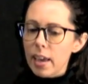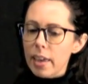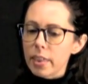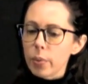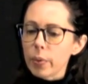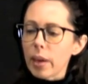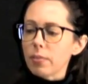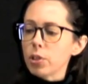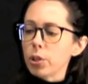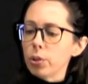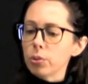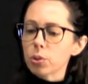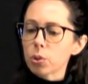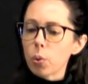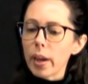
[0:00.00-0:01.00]
And then we have
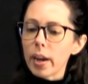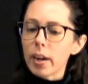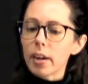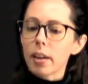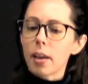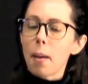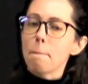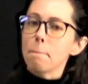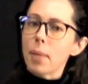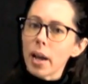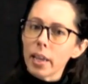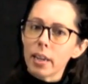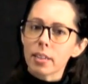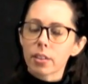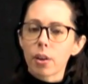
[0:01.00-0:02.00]
2 squared
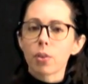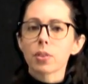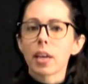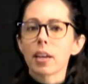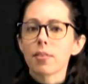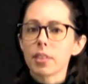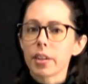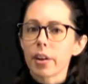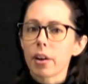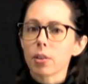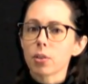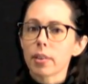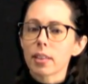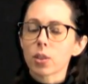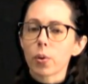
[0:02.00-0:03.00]
minus cosine of 0,
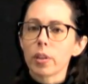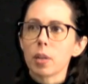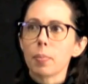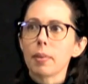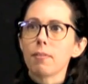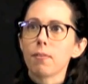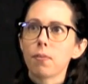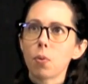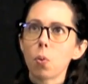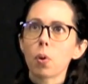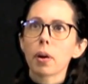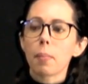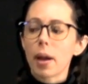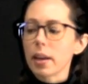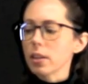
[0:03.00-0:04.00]
so that's going to be
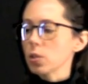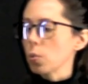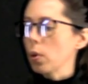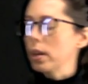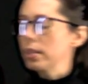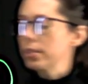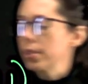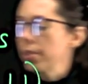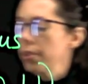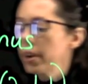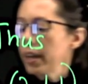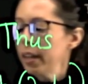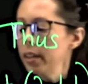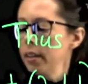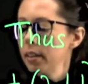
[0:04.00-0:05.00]
4 minus 1 is
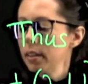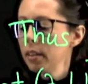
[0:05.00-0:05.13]
3.